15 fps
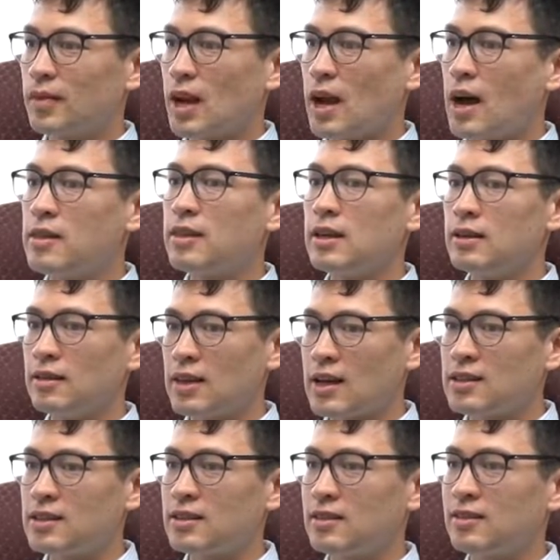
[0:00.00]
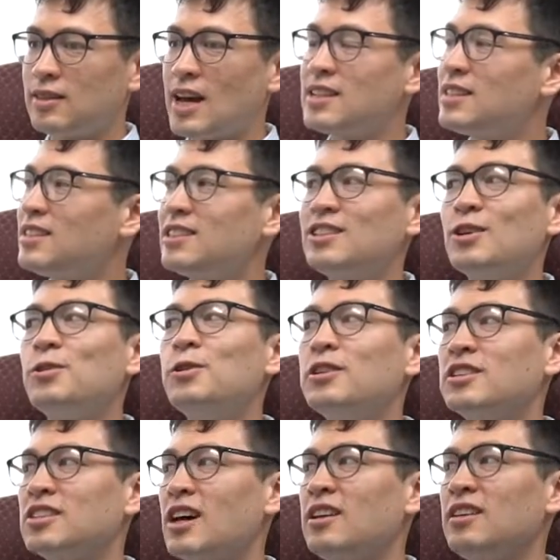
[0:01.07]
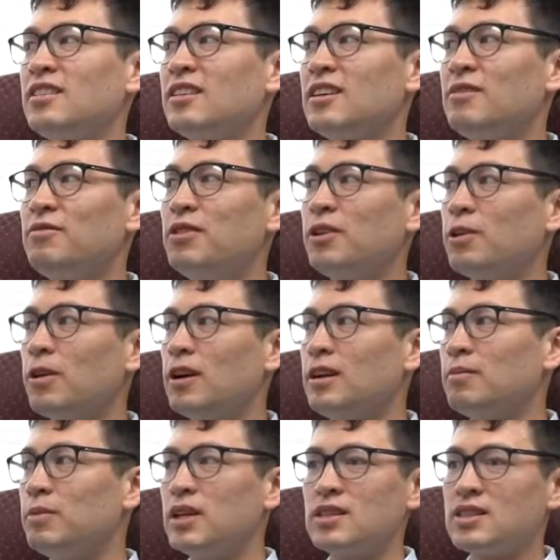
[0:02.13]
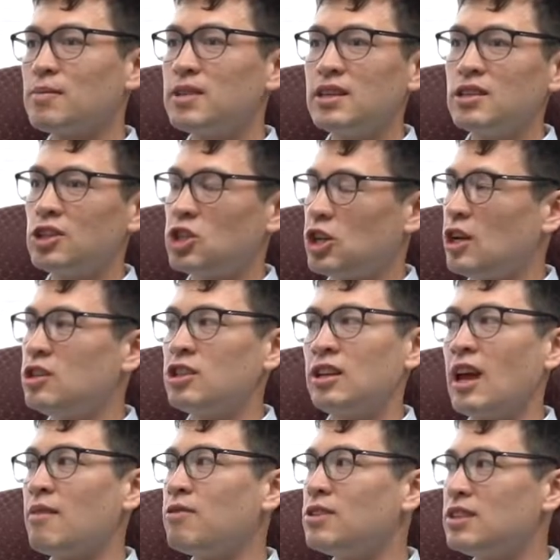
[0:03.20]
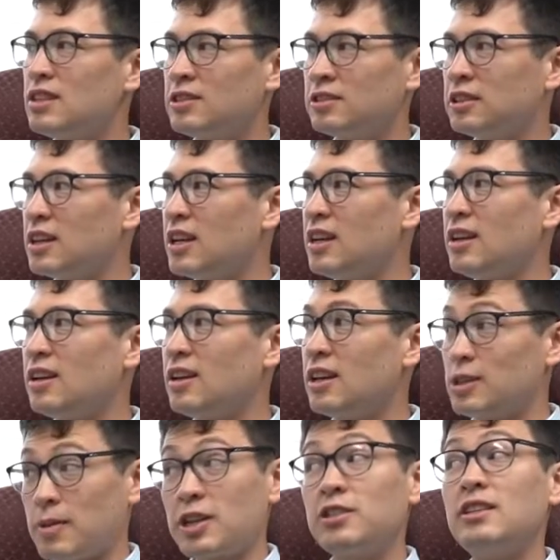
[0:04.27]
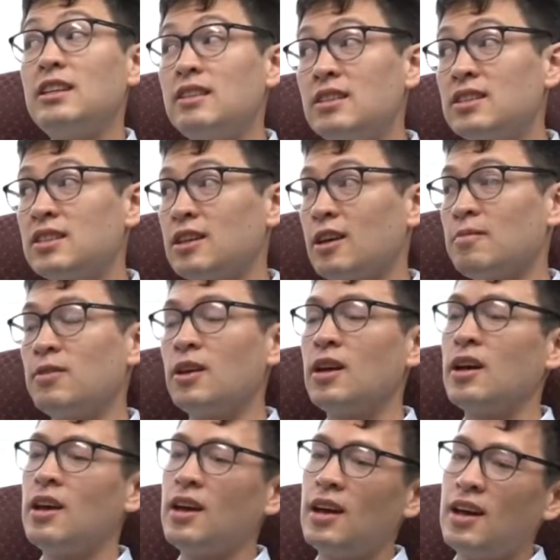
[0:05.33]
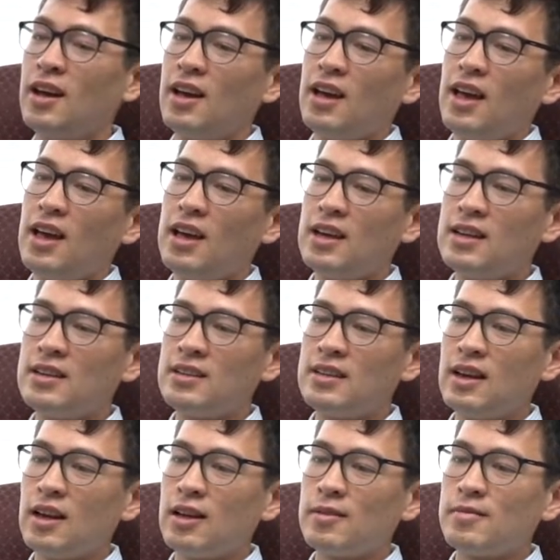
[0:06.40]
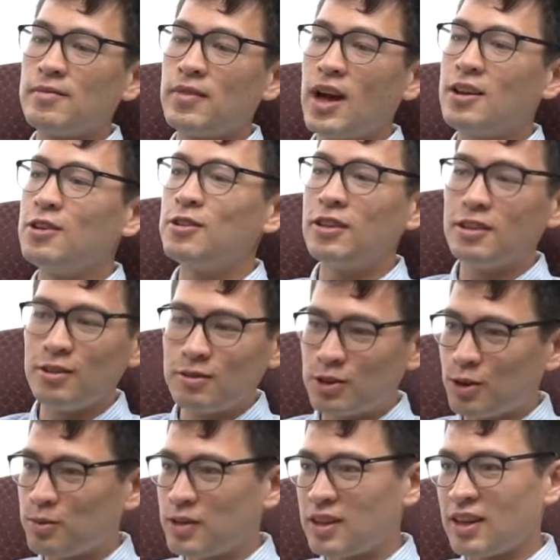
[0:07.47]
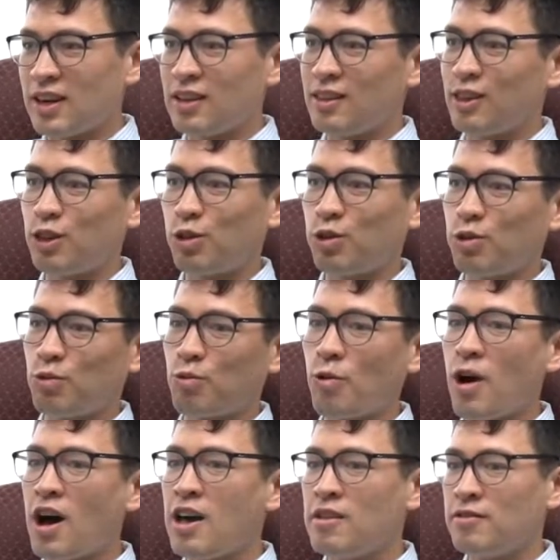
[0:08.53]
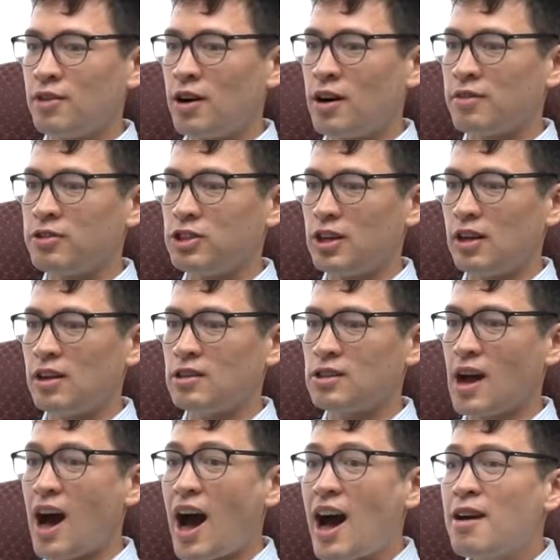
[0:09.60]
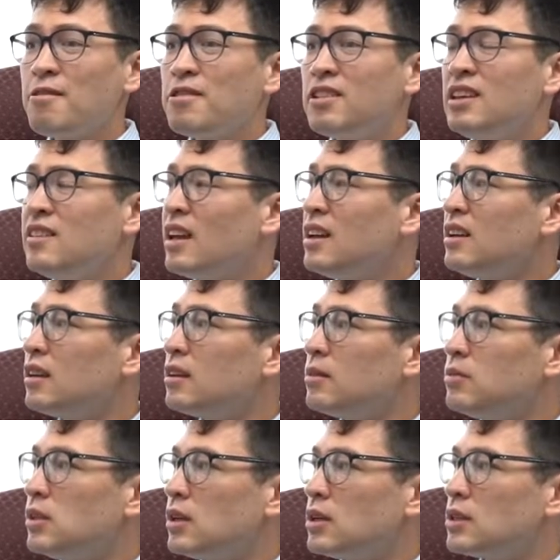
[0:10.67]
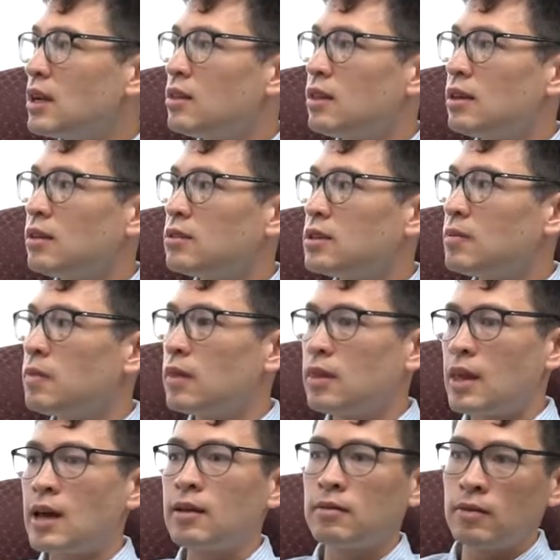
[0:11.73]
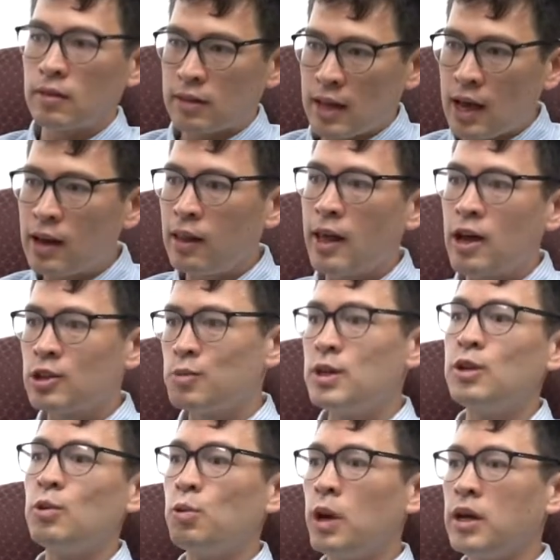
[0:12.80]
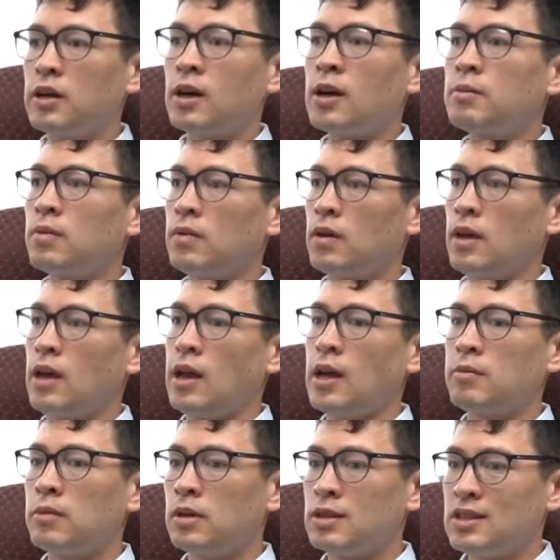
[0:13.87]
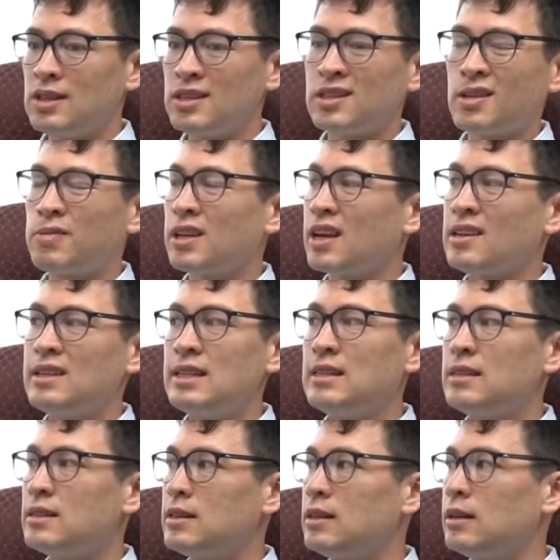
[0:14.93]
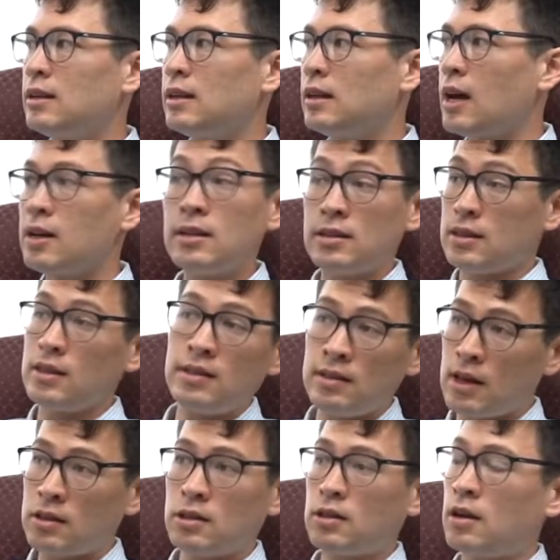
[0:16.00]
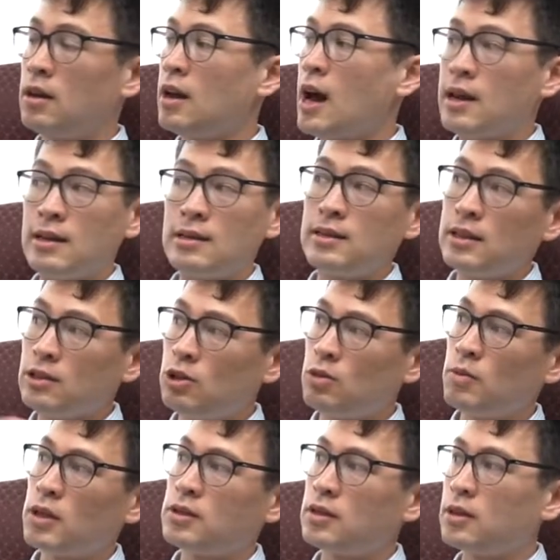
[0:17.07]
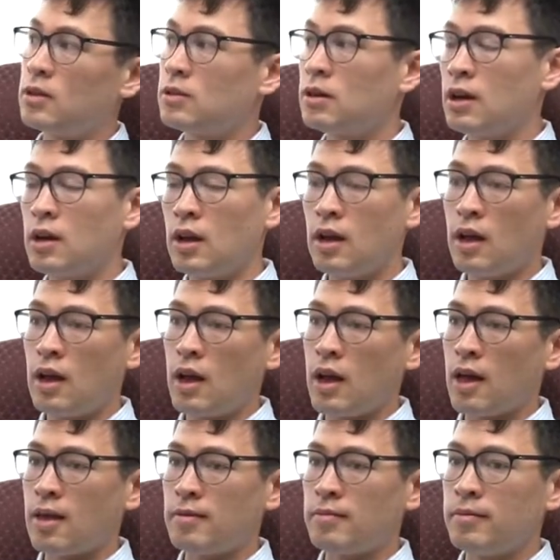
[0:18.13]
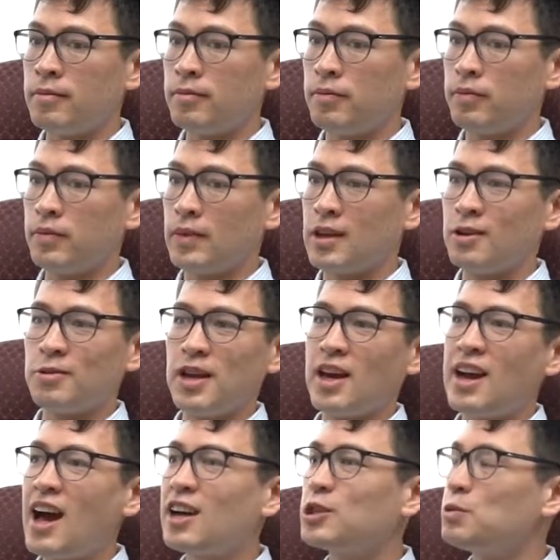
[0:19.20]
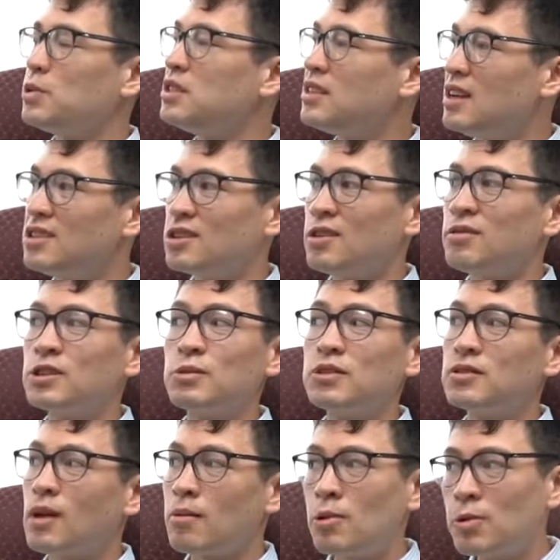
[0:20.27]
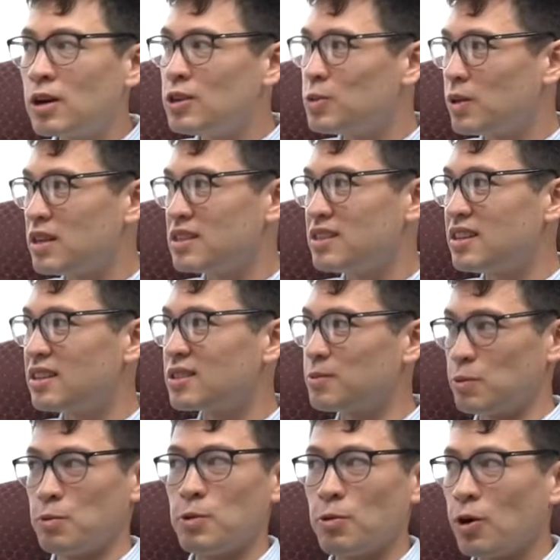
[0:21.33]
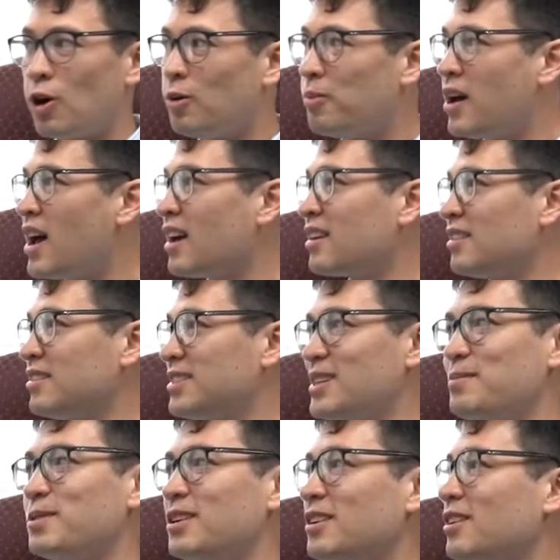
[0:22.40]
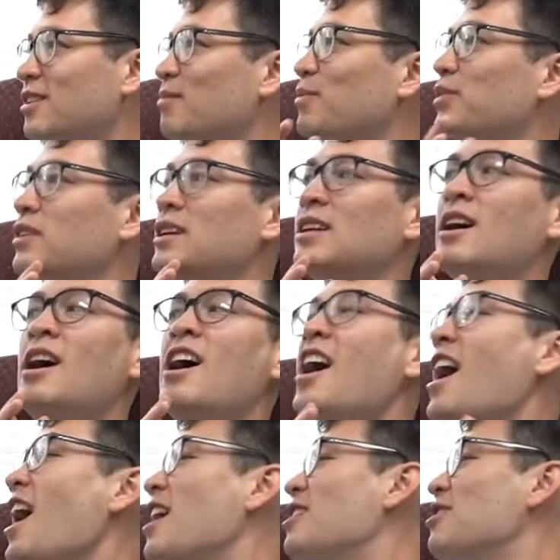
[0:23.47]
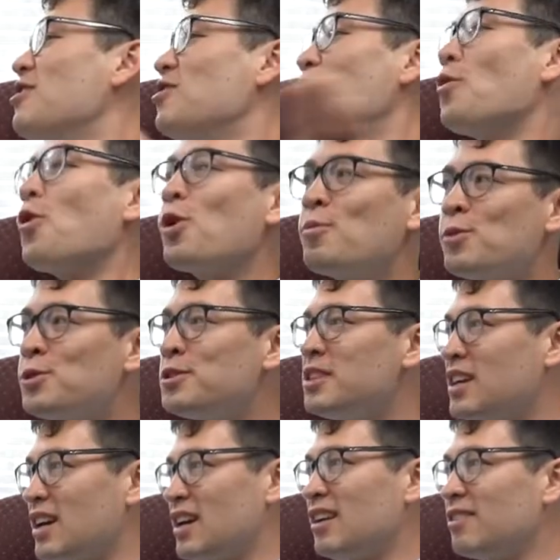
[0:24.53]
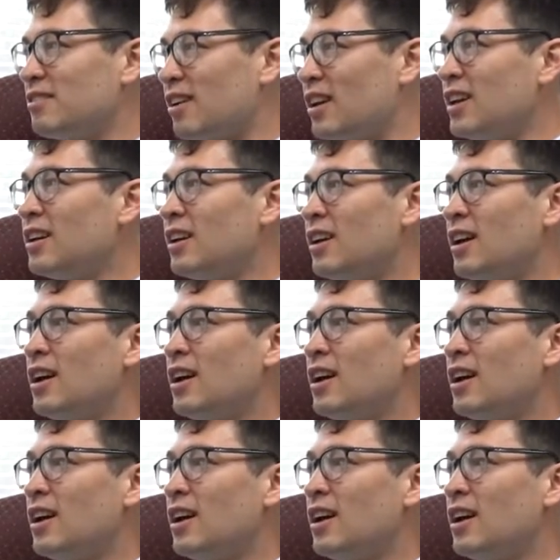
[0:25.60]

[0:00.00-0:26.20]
I think that's so exciting and invigorating, because something is changing every single day, especially in this time. And I know that you've told me that I thrive off change. I really like it, because I think that allows me to wake up and I'm going to see something I didn't see today. I didn't see yesterday. I didn't see 2 months ago. We had Ash Wednesday service, was February 26th, when we were all back. It seemed like a complete normal day, right?